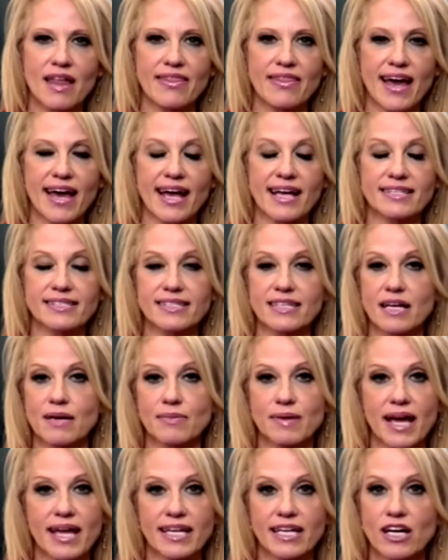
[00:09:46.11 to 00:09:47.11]
that ended
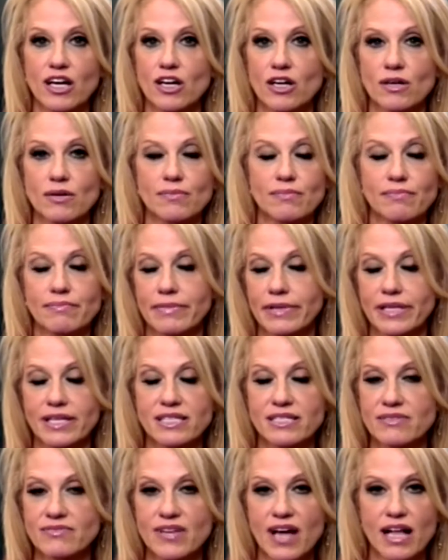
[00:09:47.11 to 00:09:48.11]
up getting her
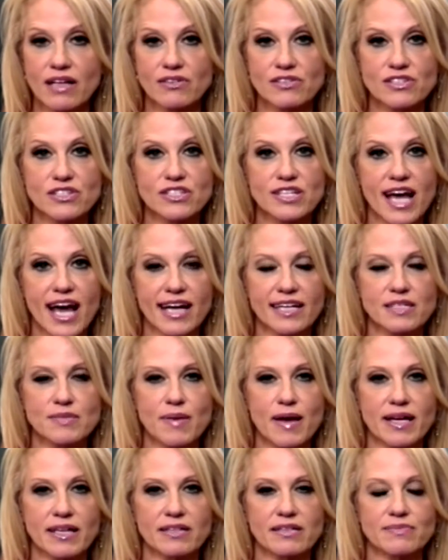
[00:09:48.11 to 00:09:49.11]
millions of dollars in
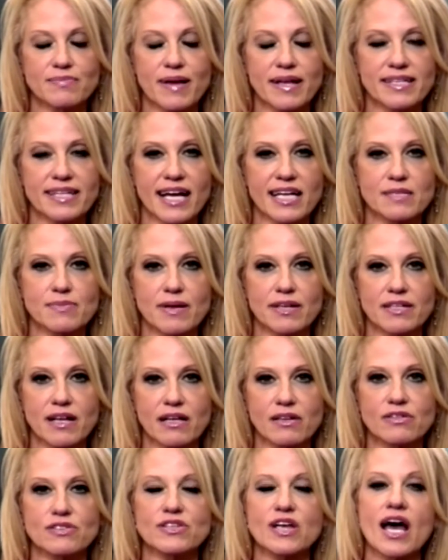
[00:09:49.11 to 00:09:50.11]
taxpayer taxpayer
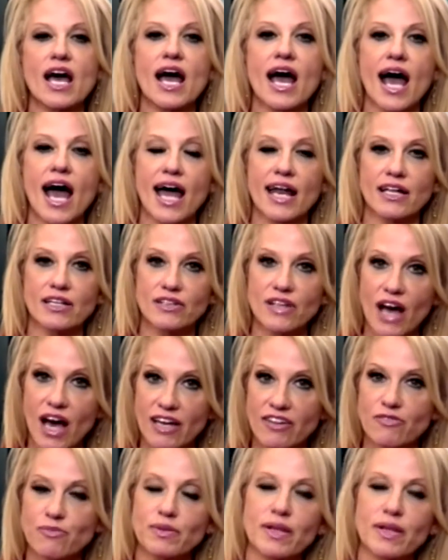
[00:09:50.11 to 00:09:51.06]
dollars and a lot wow.